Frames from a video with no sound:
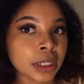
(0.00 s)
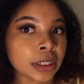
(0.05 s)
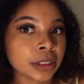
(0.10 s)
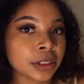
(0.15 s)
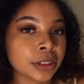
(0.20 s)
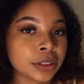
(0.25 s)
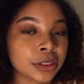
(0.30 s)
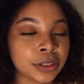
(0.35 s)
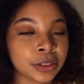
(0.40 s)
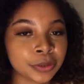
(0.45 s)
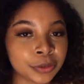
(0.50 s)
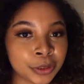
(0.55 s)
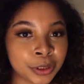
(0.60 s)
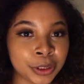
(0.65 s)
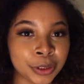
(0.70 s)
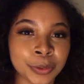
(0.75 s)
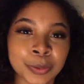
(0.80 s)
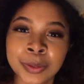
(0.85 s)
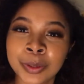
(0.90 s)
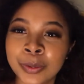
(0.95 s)
she's so
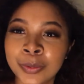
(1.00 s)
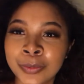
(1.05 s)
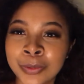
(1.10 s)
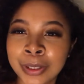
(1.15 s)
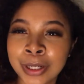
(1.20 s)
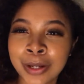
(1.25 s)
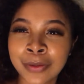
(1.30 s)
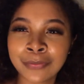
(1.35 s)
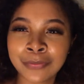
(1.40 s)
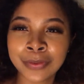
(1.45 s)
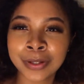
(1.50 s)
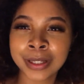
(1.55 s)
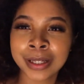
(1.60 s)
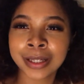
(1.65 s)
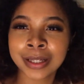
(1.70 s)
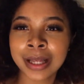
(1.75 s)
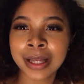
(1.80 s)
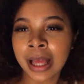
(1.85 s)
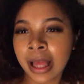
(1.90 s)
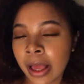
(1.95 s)
cute or
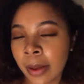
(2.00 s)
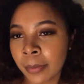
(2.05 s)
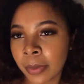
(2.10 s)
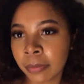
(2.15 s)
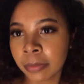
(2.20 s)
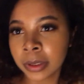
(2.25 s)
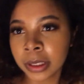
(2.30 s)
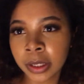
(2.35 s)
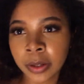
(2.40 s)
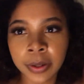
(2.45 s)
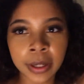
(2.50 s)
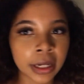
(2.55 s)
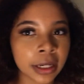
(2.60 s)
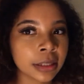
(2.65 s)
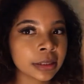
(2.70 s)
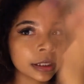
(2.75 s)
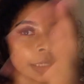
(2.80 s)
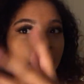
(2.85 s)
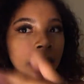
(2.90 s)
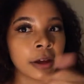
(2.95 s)
whatever. I'm gonna go ahead
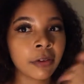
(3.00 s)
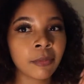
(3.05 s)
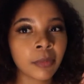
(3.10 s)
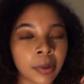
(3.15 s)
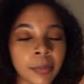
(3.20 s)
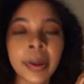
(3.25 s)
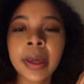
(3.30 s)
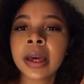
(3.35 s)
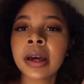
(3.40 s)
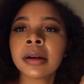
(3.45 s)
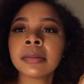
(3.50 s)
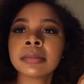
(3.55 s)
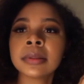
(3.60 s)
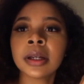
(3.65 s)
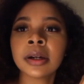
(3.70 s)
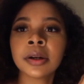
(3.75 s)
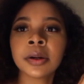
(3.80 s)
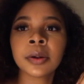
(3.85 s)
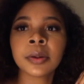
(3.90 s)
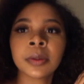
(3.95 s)
and take off my makeup
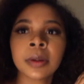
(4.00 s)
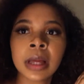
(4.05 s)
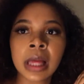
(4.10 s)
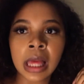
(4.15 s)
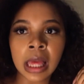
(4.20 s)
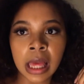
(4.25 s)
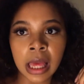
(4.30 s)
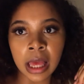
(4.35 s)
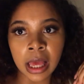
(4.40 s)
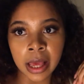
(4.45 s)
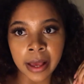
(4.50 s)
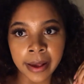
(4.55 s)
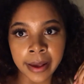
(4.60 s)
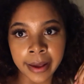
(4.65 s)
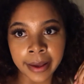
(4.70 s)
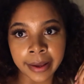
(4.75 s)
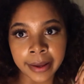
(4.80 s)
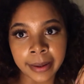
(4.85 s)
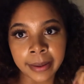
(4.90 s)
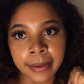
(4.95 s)
though,
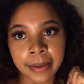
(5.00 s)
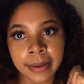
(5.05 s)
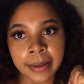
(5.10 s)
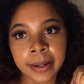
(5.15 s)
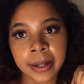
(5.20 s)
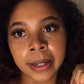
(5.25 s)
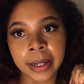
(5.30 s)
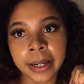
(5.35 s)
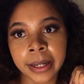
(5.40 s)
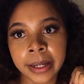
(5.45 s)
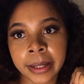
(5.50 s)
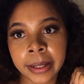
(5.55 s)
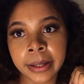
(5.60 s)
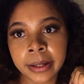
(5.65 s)
and